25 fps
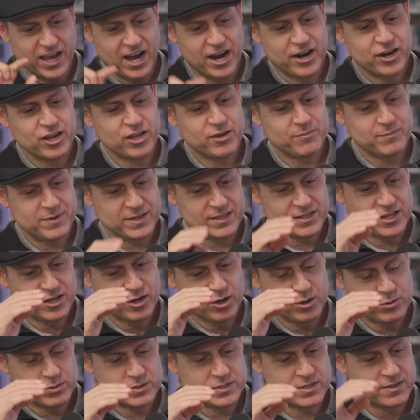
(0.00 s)
So the argument
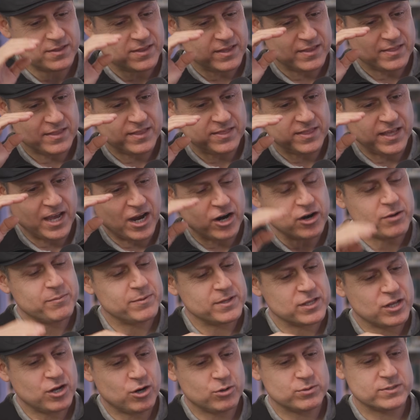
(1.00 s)
goes, the
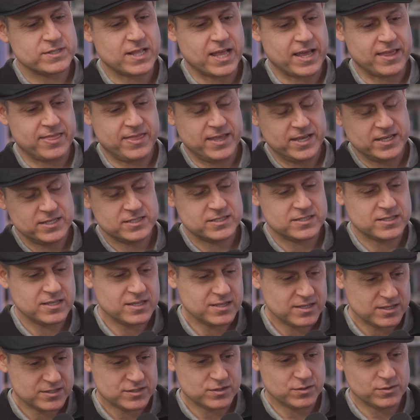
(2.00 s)
argument goes like this.
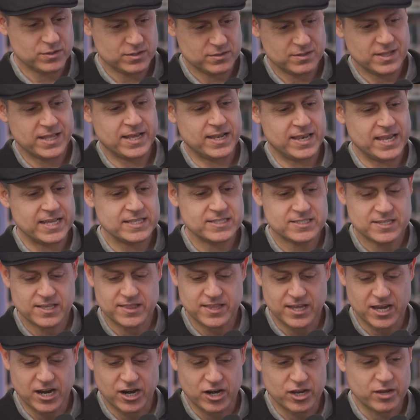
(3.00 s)
So let's see
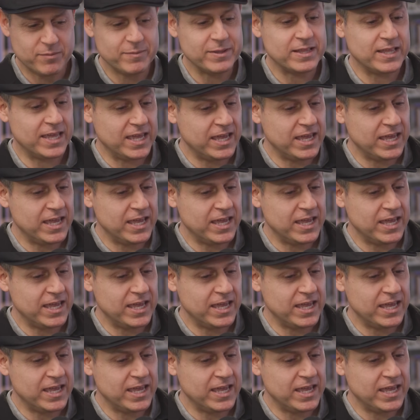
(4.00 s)
the argument.